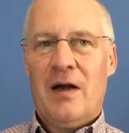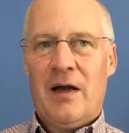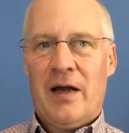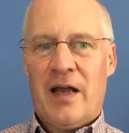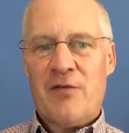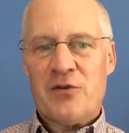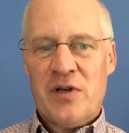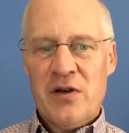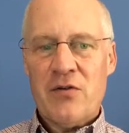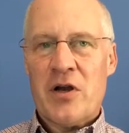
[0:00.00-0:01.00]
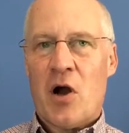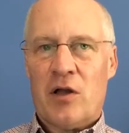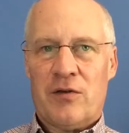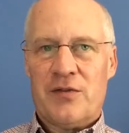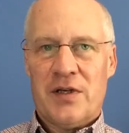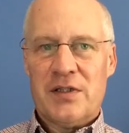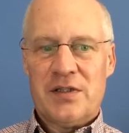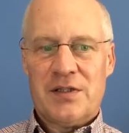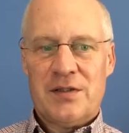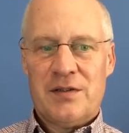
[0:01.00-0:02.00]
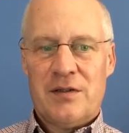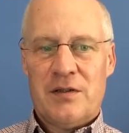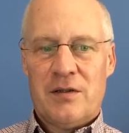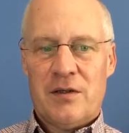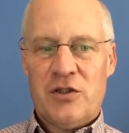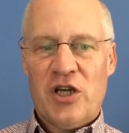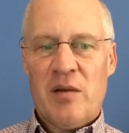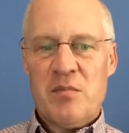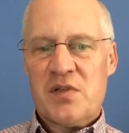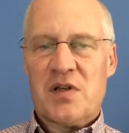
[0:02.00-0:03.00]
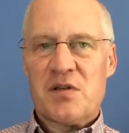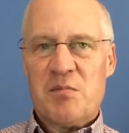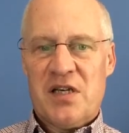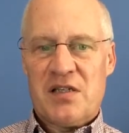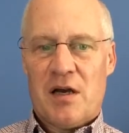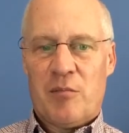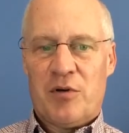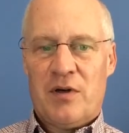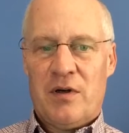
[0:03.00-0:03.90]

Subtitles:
And after hearing all of this, James speaks up.